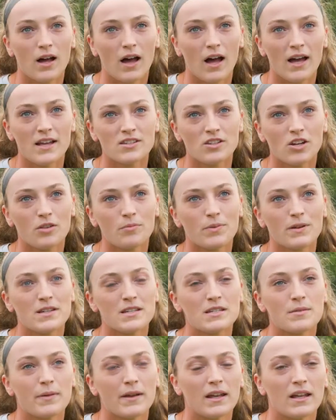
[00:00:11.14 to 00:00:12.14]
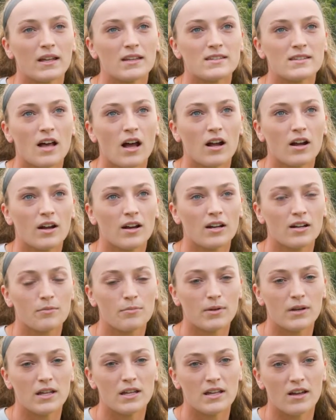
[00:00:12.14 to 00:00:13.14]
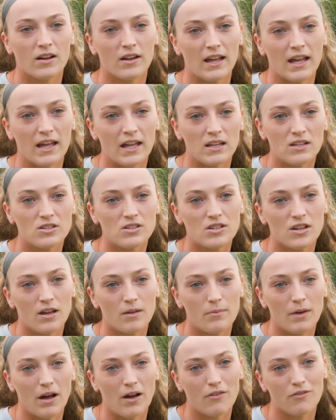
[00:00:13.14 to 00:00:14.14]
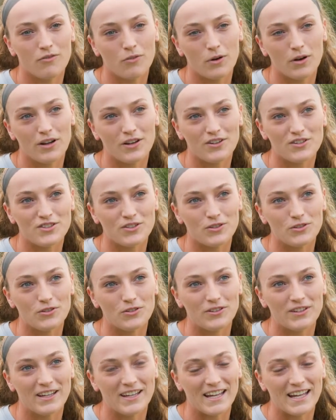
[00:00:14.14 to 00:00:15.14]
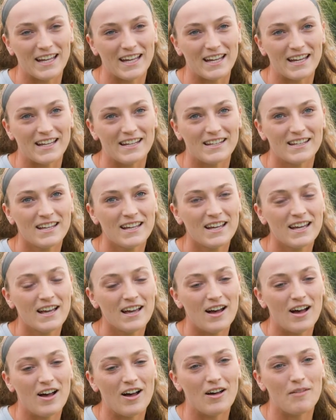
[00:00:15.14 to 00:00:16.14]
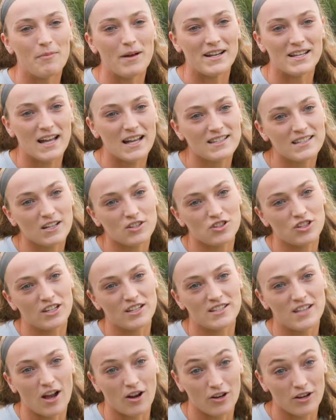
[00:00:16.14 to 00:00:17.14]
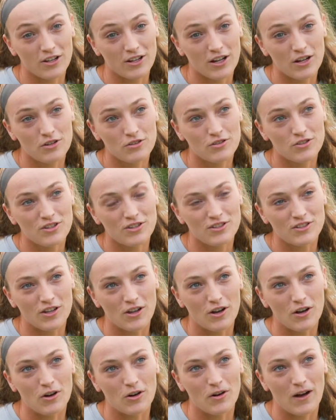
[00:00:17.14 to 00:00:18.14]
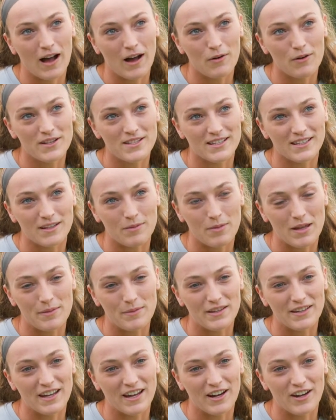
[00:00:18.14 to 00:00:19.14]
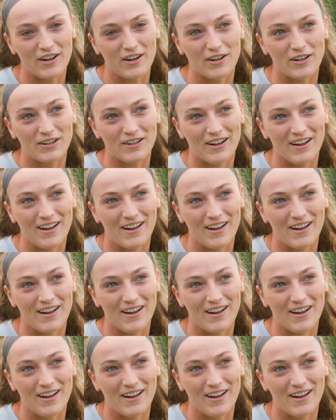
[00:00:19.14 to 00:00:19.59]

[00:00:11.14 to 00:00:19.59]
I started participating in soccer at a pretty young age, about 4 years old, and my dad's actually a soccer coach, so I was in a baby carrier